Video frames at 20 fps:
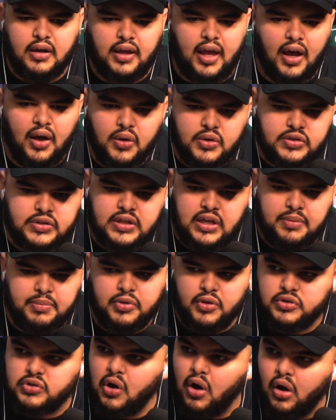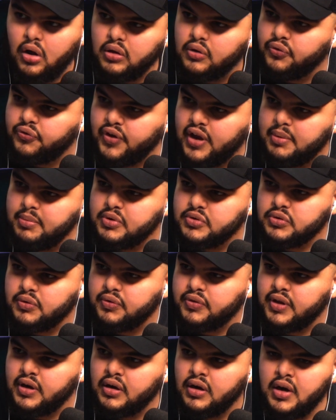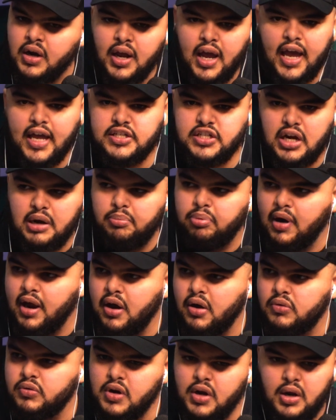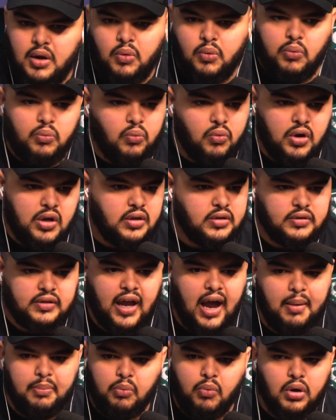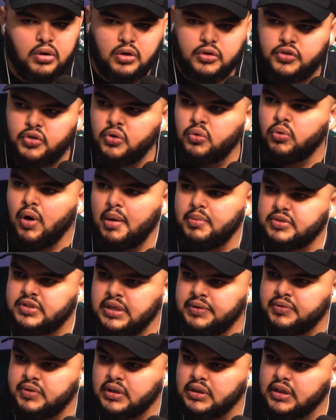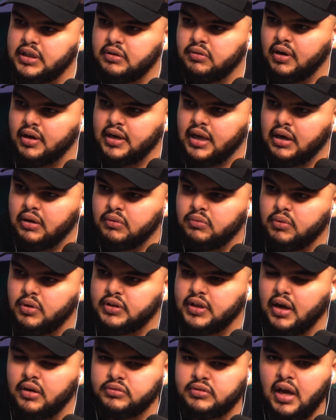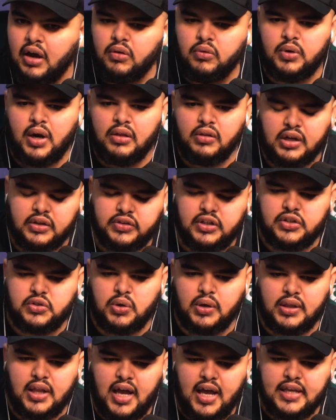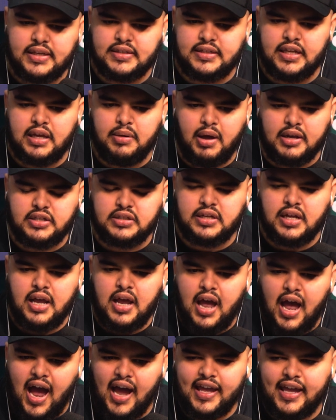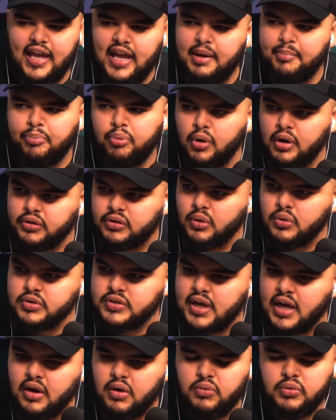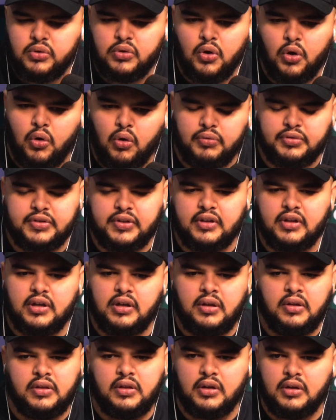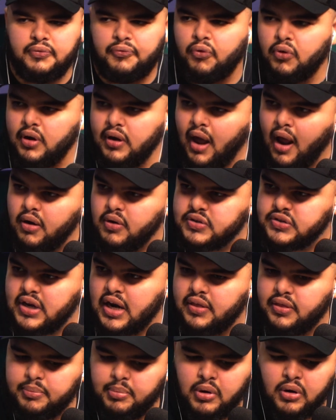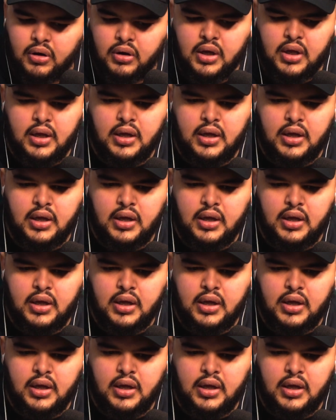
Kelce. I mean, those are Hall of Famers over there. AJ Brown, top one or two wide receiver in the league right now, mm -hmm. without doubt. When I look at Detroit Lions team, I just I can't point those out. You go over to the the 49ers side of the ball.